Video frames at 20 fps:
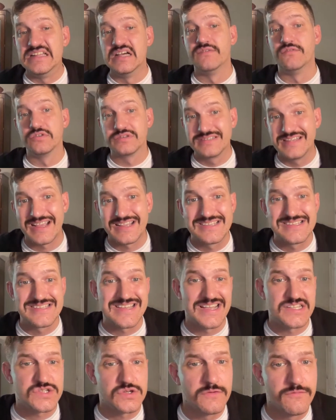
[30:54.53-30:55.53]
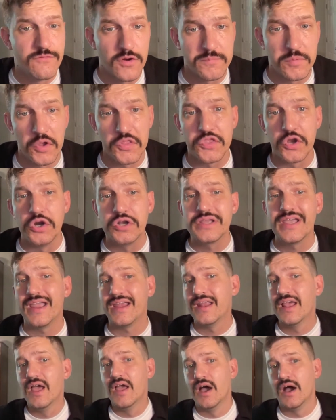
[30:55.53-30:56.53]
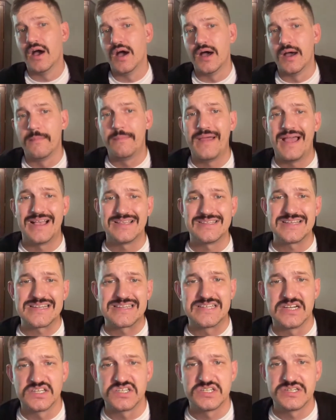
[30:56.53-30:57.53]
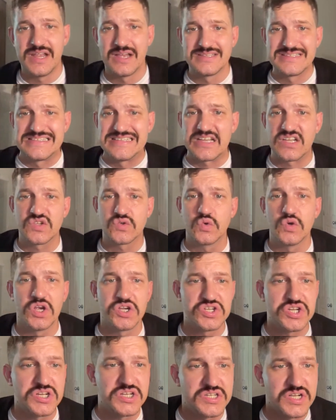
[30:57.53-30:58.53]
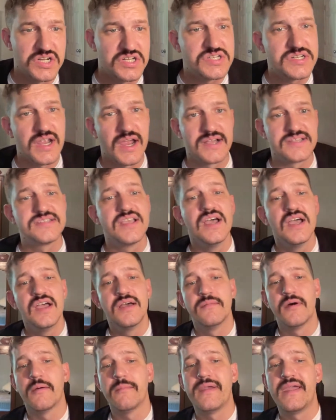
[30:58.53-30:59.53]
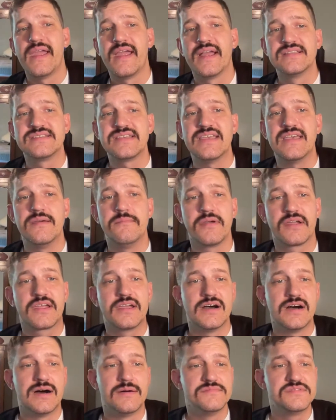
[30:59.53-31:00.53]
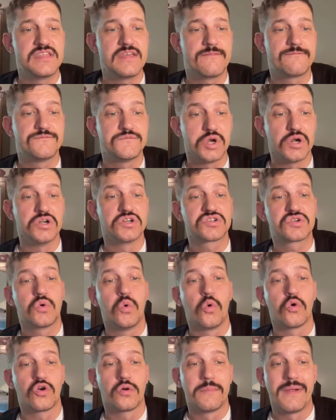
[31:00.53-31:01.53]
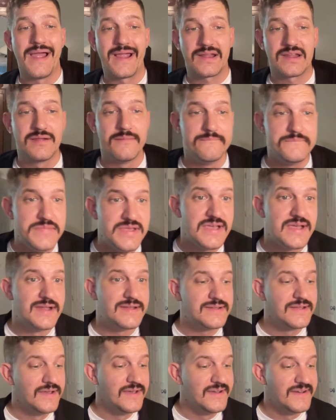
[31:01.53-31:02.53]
Texas high school football. 38 passing touchdowns, 6 rushing touchdowns. My man's becomes the first quarterback commit.